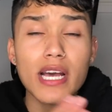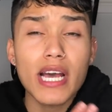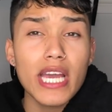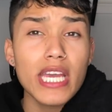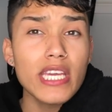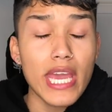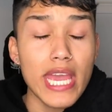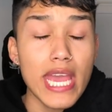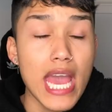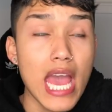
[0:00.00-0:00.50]
I
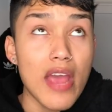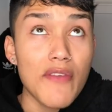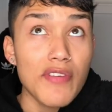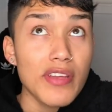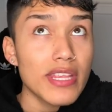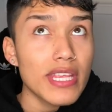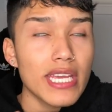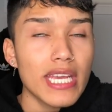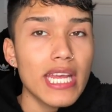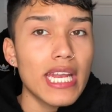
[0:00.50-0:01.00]
ate
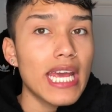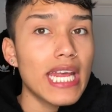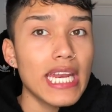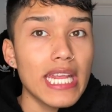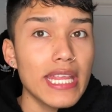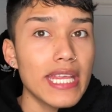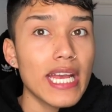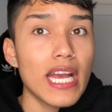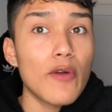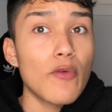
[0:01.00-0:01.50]
everything and
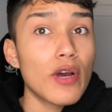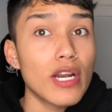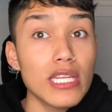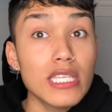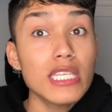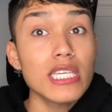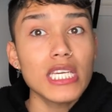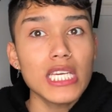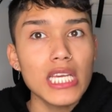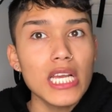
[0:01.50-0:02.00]
anything I
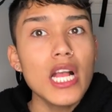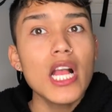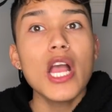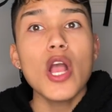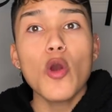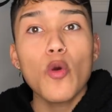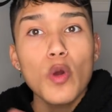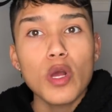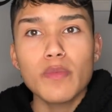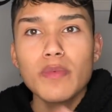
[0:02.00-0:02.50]
wanted to eat
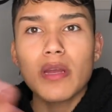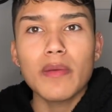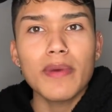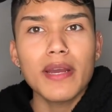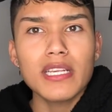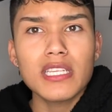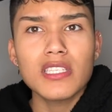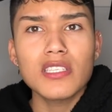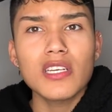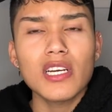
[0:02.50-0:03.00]
with my
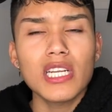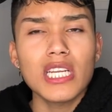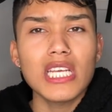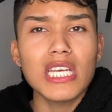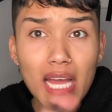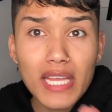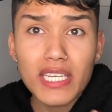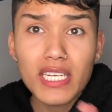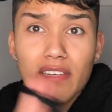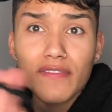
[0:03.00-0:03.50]
braces on.
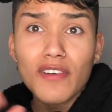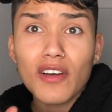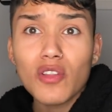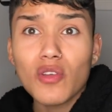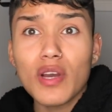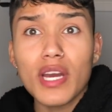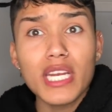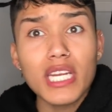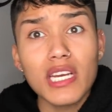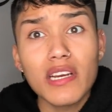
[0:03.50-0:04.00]
I didn't
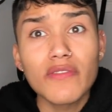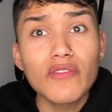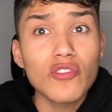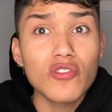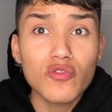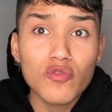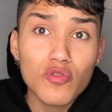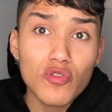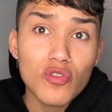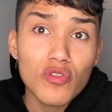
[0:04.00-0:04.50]
follow any of
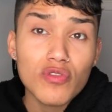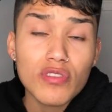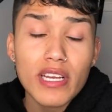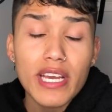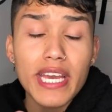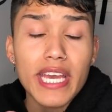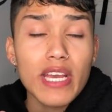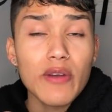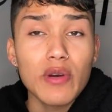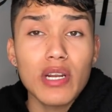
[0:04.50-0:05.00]
those rules.
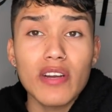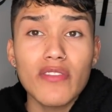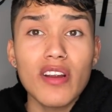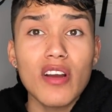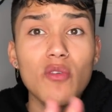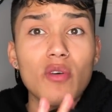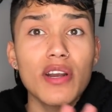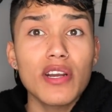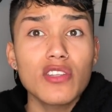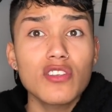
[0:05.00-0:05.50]
I ate whatever
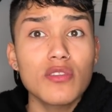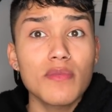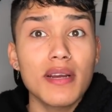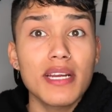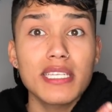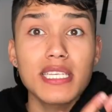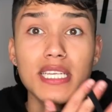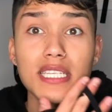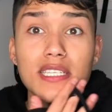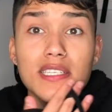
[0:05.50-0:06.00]
I wanted to.
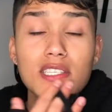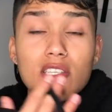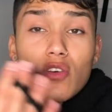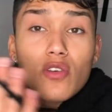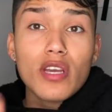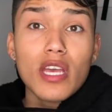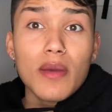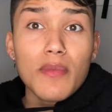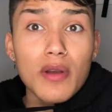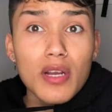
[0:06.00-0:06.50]
My teeth
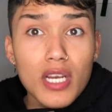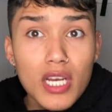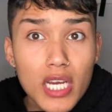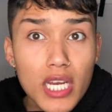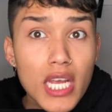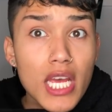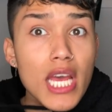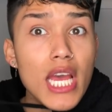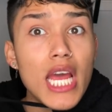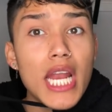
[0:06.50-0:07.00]
still came out
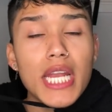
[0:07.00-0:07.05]
good.